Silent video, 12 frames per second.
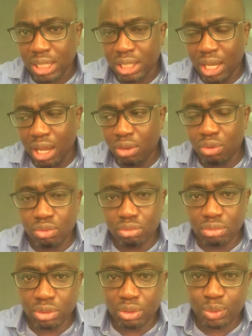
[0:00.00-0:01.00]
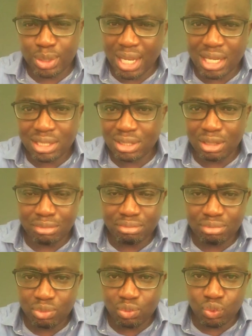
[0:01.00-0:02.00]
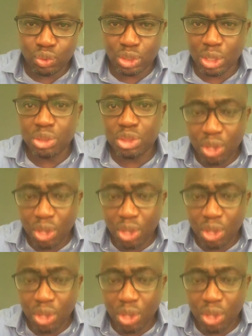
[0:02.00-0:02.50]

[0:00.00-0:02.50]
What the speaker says: Now, there's the